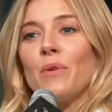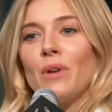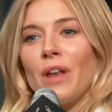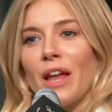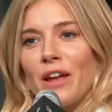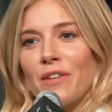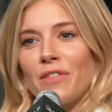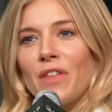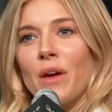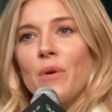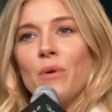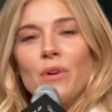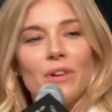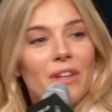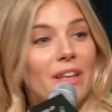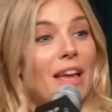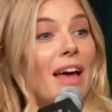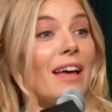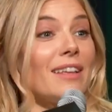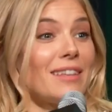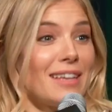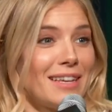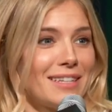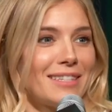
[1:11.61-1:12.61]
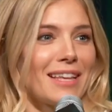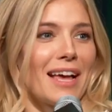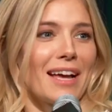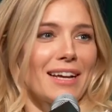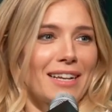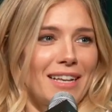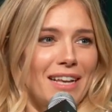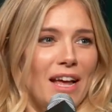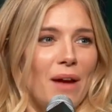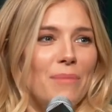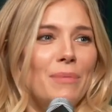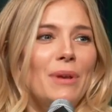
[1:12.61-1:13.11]

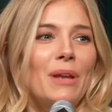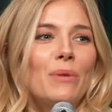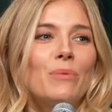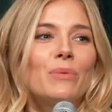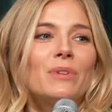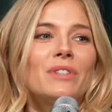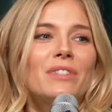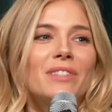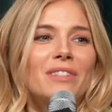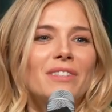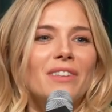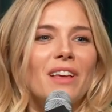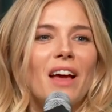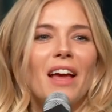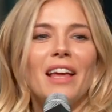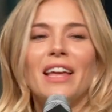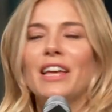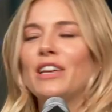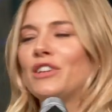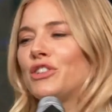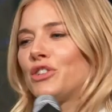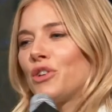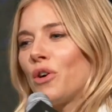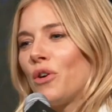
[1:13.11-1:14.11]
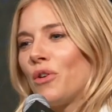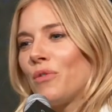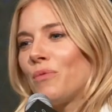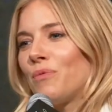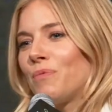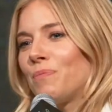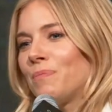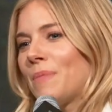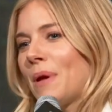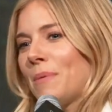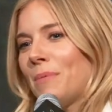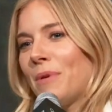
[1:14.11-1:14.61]
Exactly. I mean, it was he shot
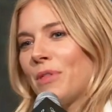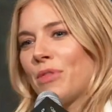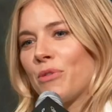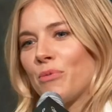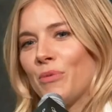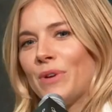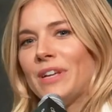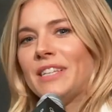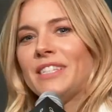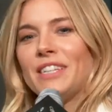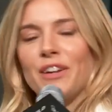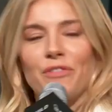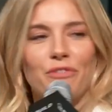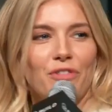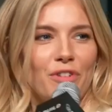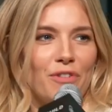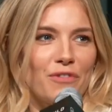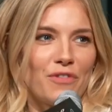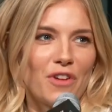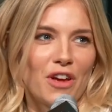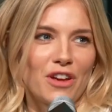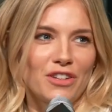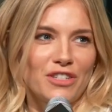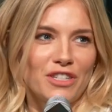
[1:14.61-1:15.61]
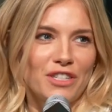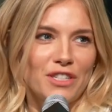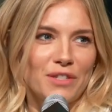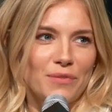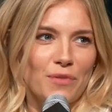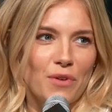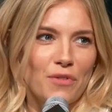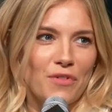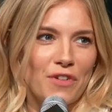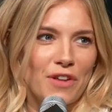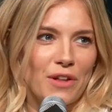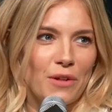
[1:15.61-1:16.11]
maybe 3 different versions
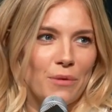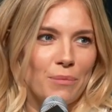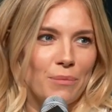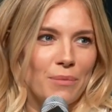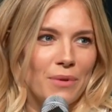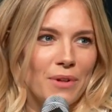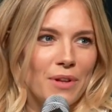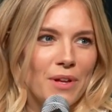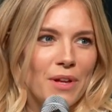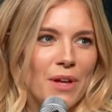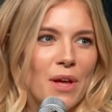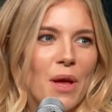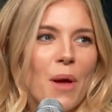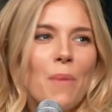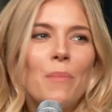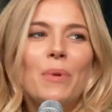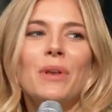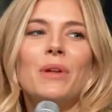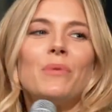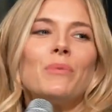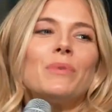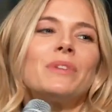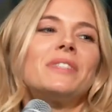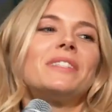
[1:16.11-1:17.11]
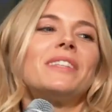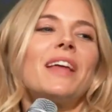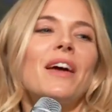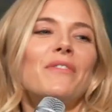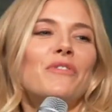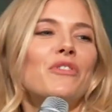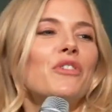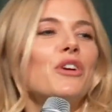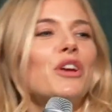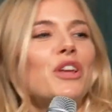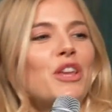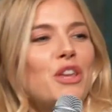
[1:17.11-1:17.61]
of a film, but it was
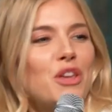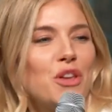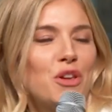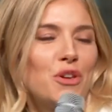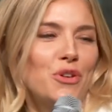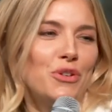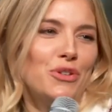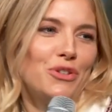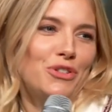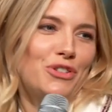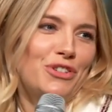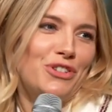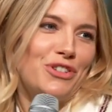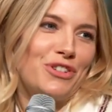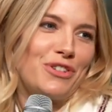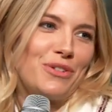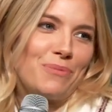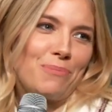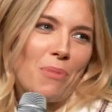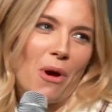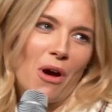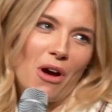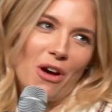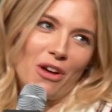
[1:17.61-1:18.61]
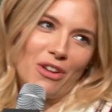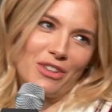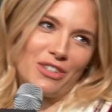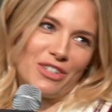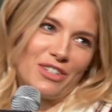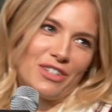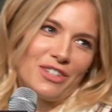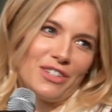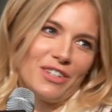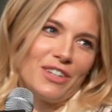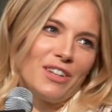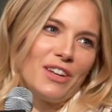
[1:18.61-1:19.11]
never a huge
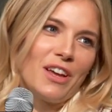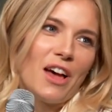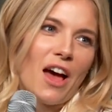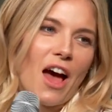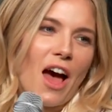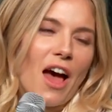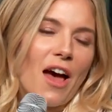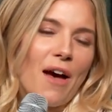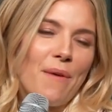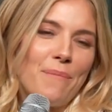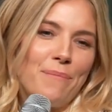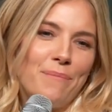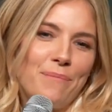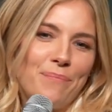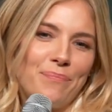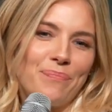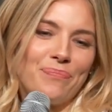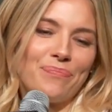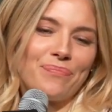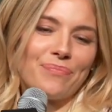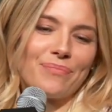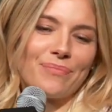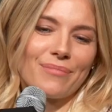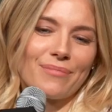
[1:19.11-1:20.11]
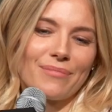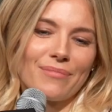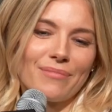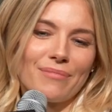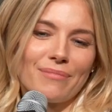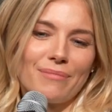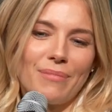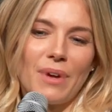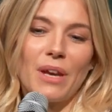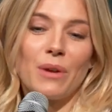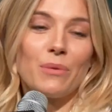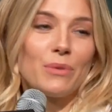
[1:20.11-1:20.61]
part.
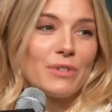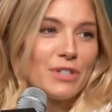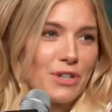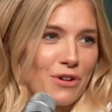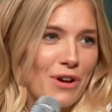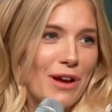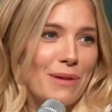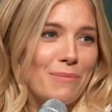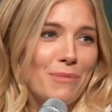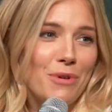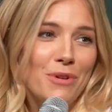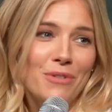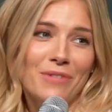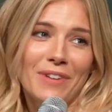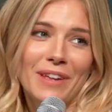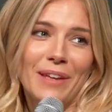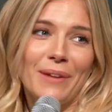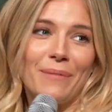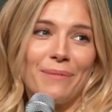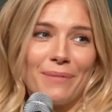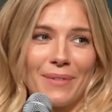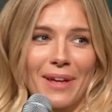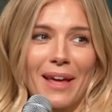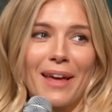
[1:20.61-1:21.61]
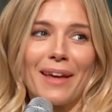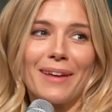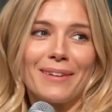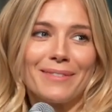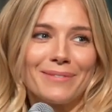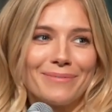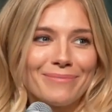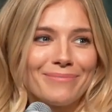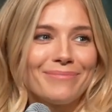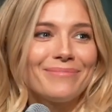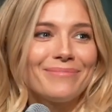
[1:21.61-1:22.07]
But it was a great movie. Yeah.